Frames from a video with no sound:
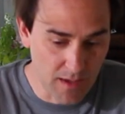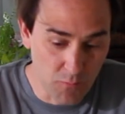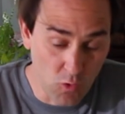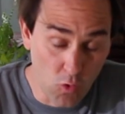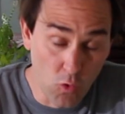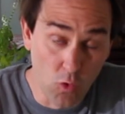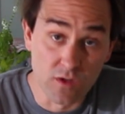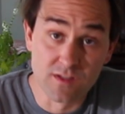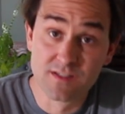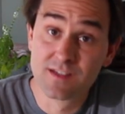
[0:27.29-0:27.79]

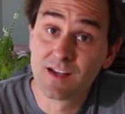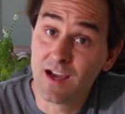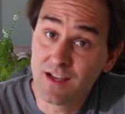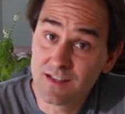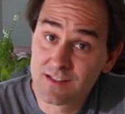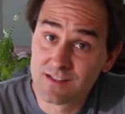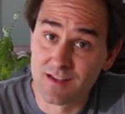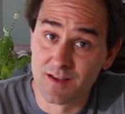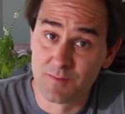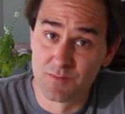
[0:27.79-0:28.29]
or
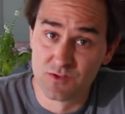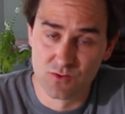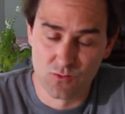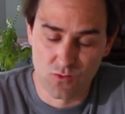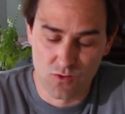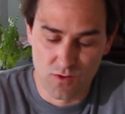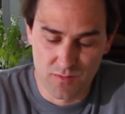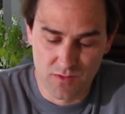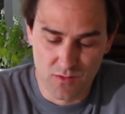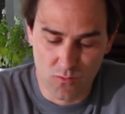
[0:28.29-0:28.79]
does
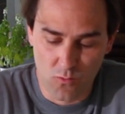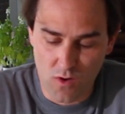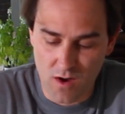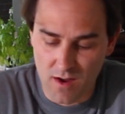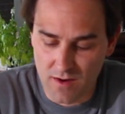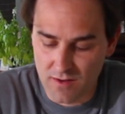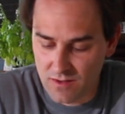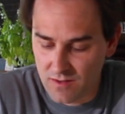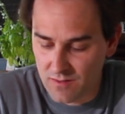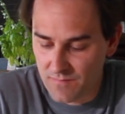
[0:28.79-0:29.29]
absorb the
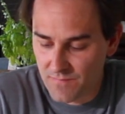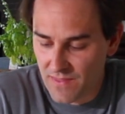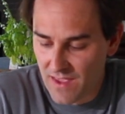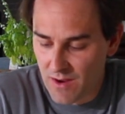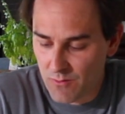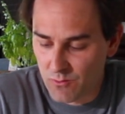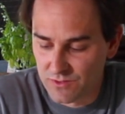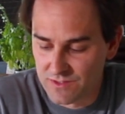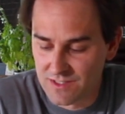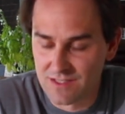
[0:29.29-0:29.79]
water,
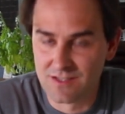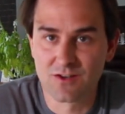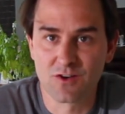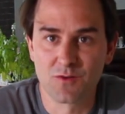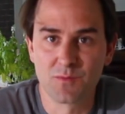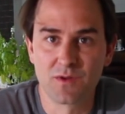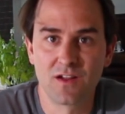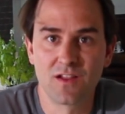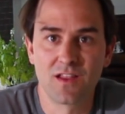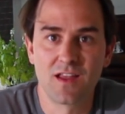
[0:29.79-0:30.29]
that will
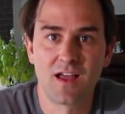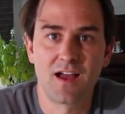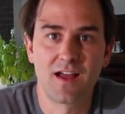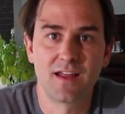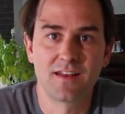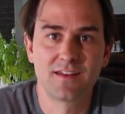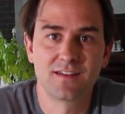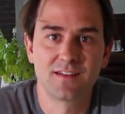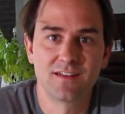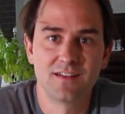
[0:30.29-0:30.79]
determine a
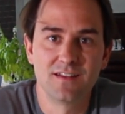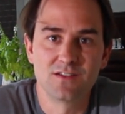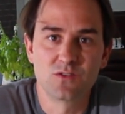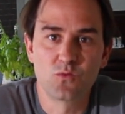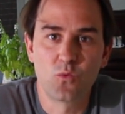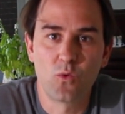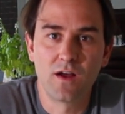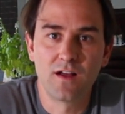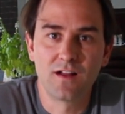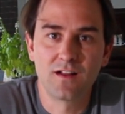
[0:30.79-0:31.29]
lot as
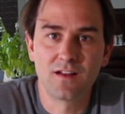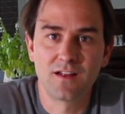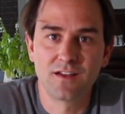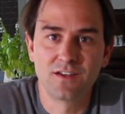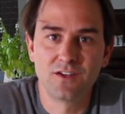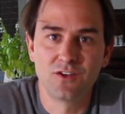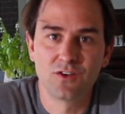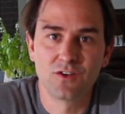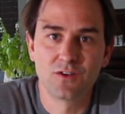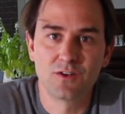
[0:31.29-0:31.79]
well on
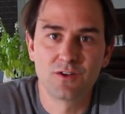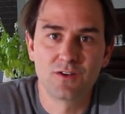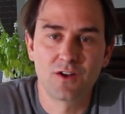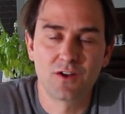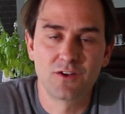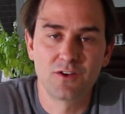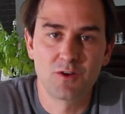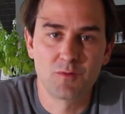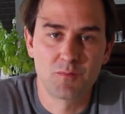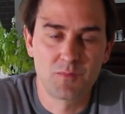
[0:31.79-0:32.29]

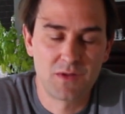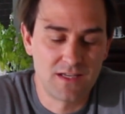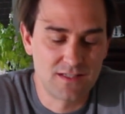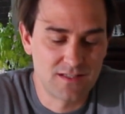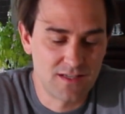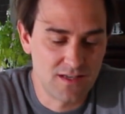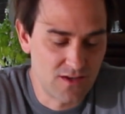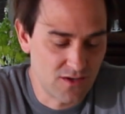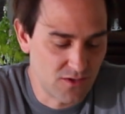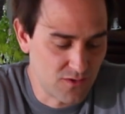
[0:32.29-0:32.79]
your
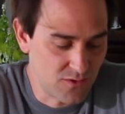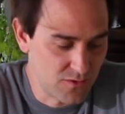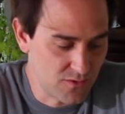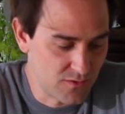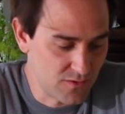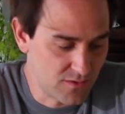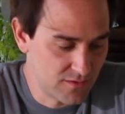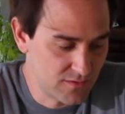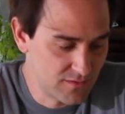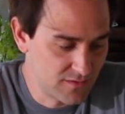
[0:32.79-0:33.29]
pizza
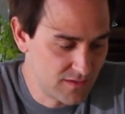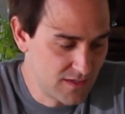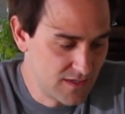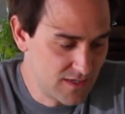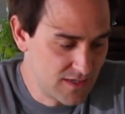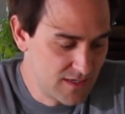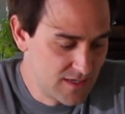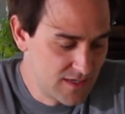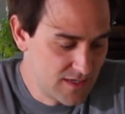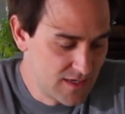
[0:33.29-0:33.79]
dough
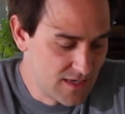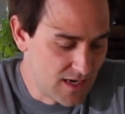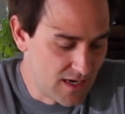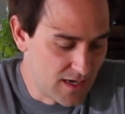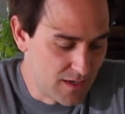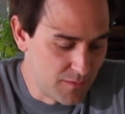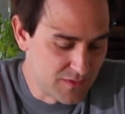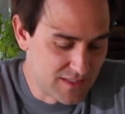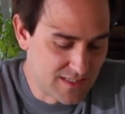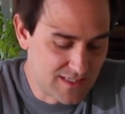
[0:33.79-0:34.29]

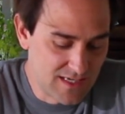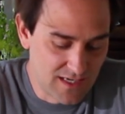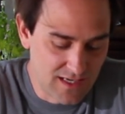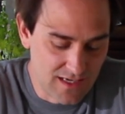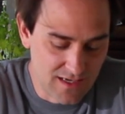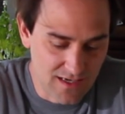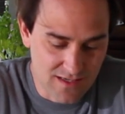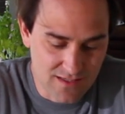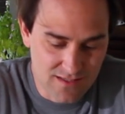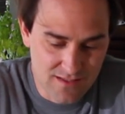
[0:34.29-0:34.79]

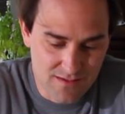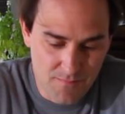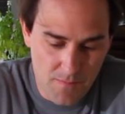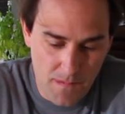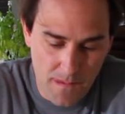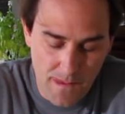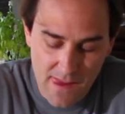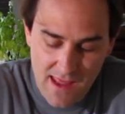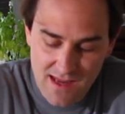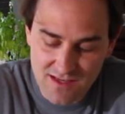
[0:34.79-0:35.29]
stickiness.
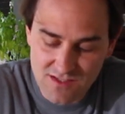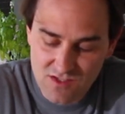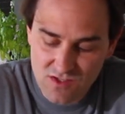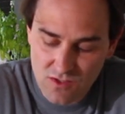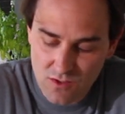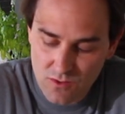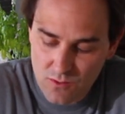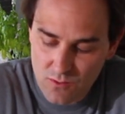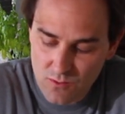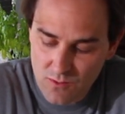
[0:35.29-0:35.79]
And
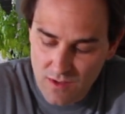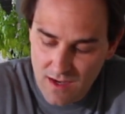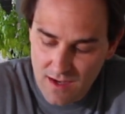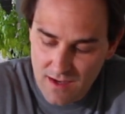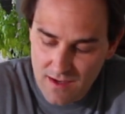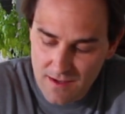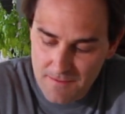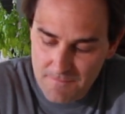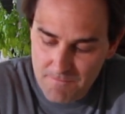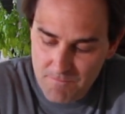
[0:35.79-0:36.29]
so
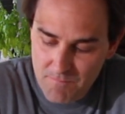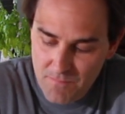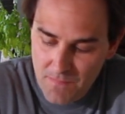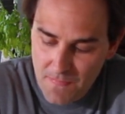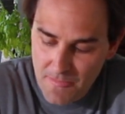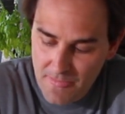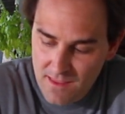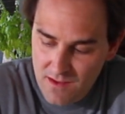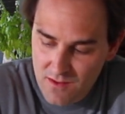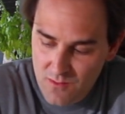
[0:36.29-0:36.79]

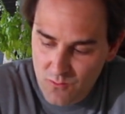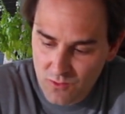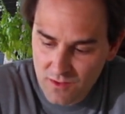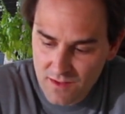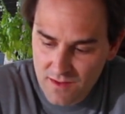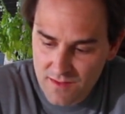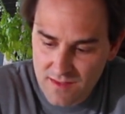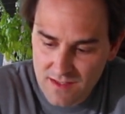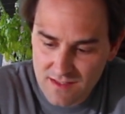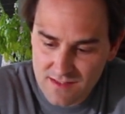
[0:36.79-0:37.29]
one of
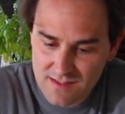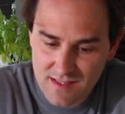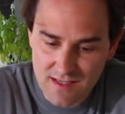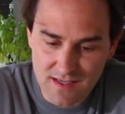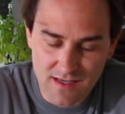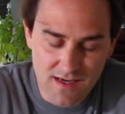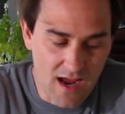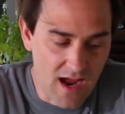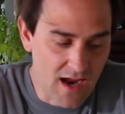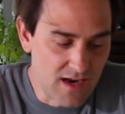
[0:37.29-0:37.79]
the things
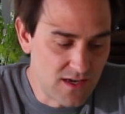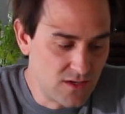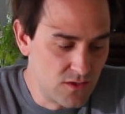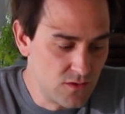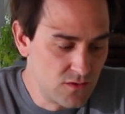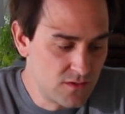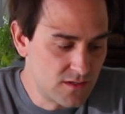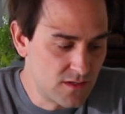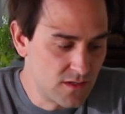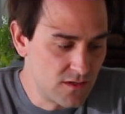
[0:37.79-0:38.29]
that I
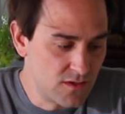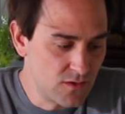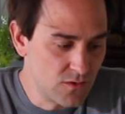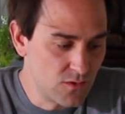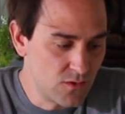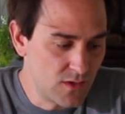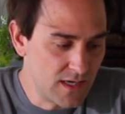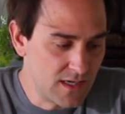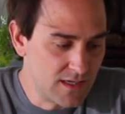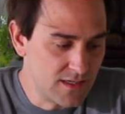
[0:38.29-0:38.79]
used to
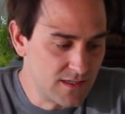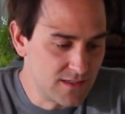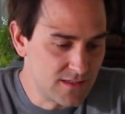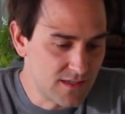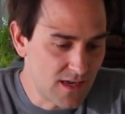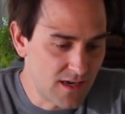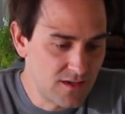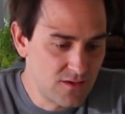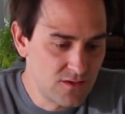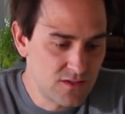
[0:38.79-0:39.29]
do is
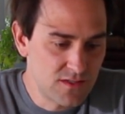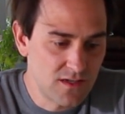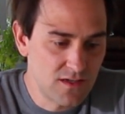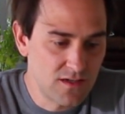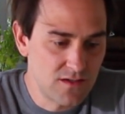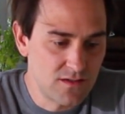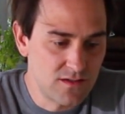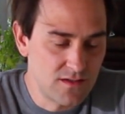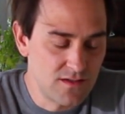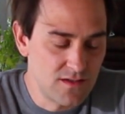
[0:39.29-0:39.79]
I used
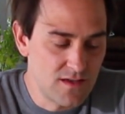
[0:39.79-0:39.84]
to